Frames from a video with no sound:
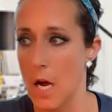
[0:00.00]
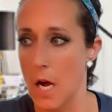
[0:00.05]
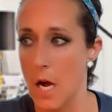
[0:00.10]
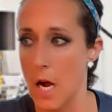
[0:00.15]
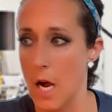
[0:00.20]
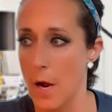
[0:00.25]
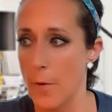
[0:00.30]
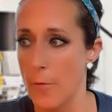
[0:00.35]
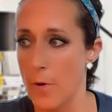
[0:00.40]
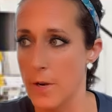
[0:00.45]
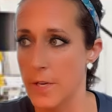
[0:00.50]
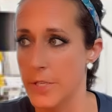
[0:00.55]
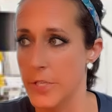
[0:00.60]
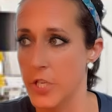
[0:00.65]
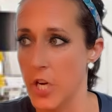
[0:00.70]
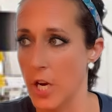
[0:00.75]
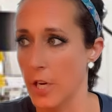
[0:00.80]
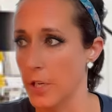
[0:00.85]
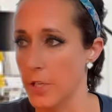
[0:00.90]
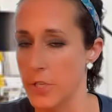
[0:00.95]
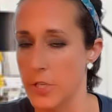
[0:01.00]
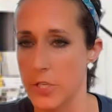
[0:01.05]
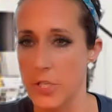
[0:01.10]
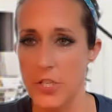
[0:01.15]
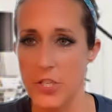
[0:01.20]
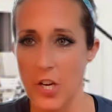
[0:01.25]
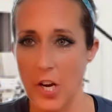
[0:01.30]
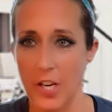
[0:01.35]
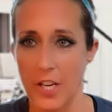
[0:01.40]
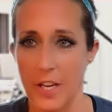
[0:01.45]
I want to just
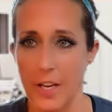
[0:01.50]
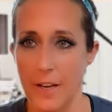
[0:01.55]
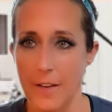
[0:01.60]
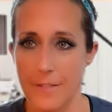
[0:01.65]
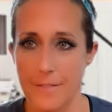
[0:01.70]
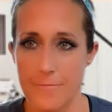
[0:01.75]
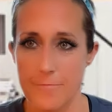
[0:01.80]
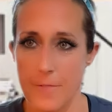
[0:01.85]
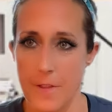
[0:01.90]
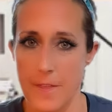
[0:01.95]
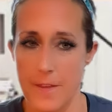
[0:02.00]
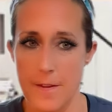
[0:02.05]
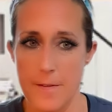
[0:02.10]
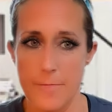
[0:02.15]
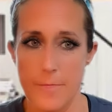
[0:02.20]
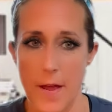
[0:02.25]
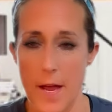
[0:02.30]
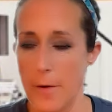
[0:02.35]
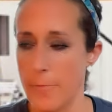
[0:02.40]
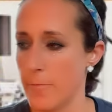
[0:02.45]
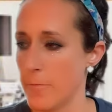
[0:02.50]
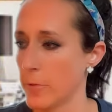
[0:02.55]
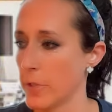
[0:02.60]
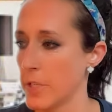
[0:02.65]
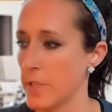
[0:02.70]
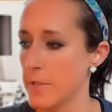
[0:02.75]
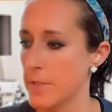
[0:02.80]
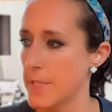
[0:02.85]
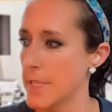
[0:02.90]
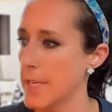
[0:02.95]
check in with him. I'm
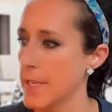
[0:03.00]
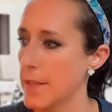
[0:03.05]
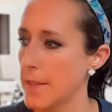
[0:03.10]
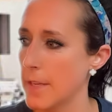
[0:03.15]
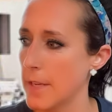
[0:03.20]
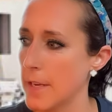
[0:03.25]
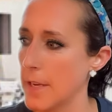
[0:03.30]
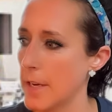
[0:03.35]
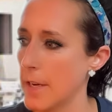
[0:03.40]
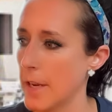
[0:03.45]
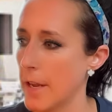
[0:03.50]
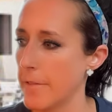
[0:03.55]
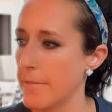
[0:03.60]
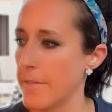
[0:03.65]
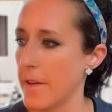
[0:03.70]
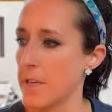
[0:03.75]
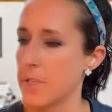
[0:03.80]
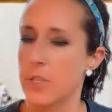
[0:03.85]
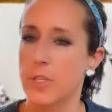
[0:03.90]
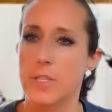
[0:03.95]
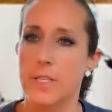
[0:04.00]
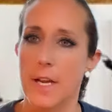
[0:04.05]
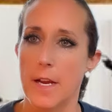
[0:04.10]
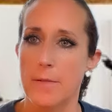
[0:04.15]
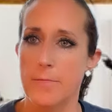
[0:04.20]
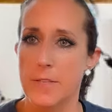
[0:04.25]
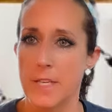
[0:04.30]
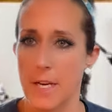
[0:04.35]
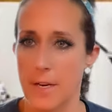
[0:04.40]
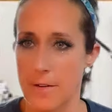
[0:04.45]
reusing the Adventure
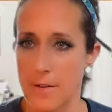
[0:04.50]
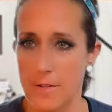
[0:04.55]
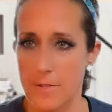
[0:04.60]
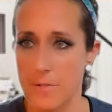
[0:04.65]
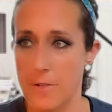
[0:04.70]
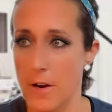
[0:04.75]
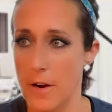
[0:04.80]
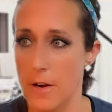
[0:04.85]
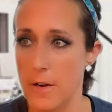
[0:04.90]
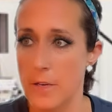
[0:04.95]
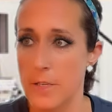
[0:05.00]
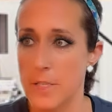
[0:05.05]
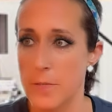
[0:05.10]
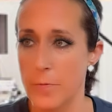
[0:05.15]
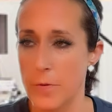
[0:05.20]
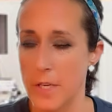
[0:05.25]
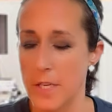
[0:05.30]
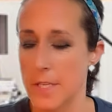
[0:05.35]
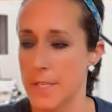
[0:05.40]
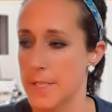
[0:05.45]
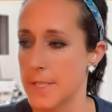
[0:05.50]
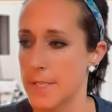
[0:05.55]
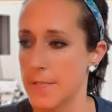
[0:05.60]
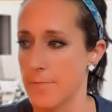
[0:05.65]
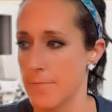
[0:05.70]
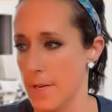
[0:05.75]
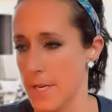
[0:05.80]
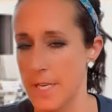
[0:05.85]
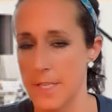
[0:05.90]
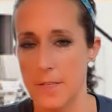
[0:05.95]
Time Tarot cards
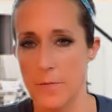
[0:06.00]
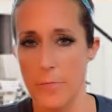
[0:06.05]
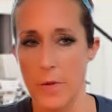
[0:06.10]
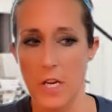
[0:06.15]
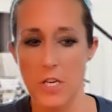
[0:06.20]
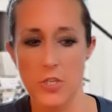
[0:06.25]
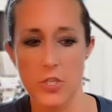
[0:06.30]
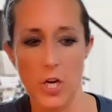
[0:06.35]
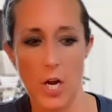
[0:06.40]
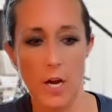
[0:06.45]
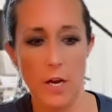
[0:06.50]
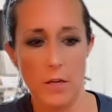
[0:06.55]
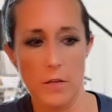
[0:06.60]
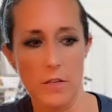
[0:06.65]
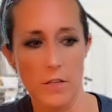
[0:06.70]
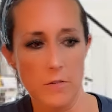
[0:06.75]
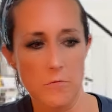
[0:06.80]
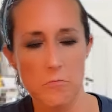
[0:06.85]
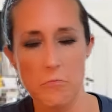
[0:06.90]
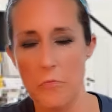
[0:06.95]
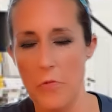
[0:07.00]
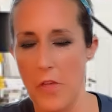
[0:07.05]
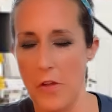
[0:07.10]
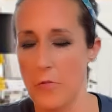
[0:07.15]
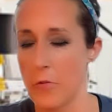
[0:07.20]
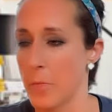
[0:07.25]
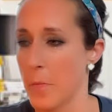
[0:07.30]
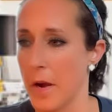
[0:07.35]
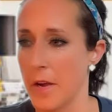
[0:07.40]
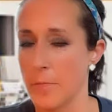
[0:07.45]
because he's a man-child and they
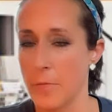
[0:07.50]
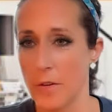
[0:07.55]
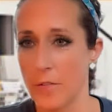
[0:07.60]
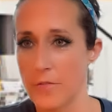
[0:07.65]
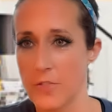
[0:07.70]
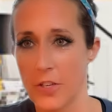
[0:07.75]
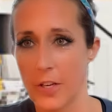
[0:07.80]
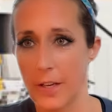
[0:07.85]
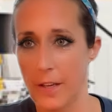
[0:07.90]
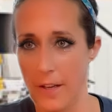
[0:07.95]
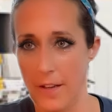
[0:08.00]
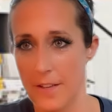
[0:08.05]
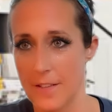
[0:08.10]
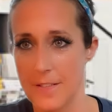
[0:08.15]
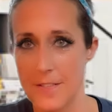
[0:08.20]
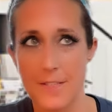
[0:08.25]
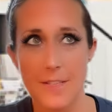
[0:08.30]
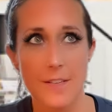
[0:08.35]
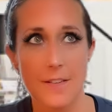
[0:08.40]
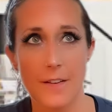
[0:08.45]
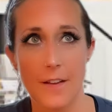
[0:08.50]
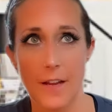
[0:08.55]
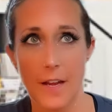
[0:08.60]
remind me of kids.